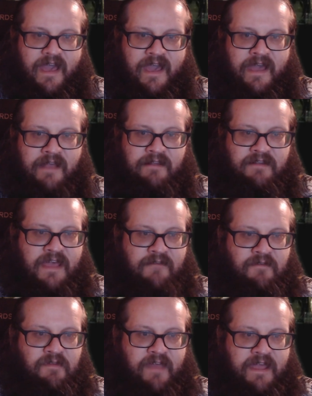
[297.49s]
And
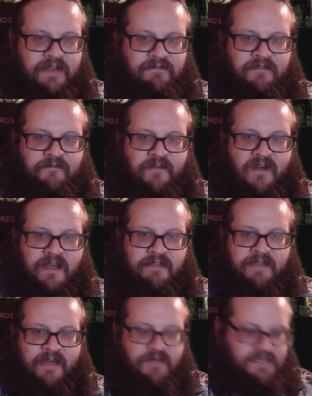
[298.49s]
together they
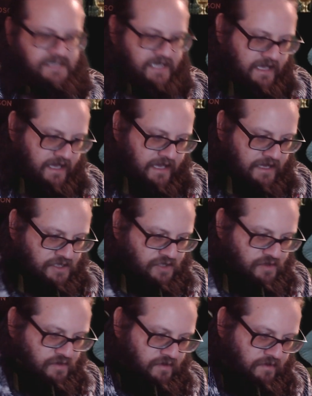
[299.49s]
refined that whiskey
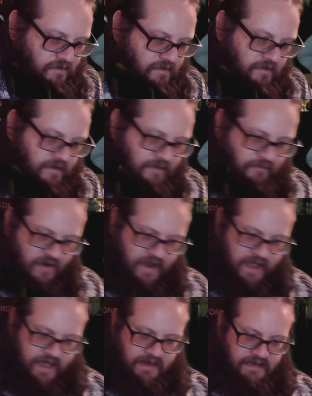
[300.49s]
into the
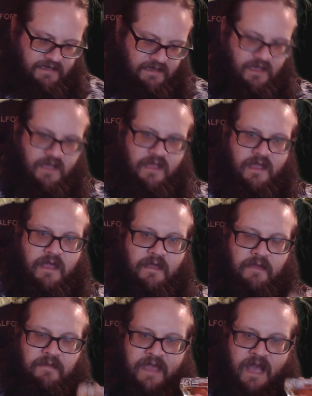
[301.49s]
brand,
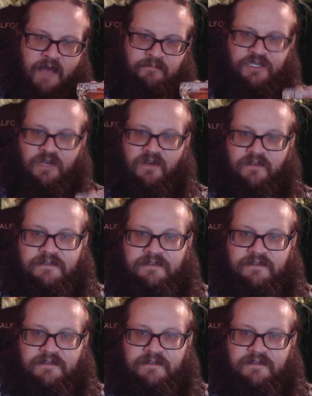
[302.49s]
the Upshot.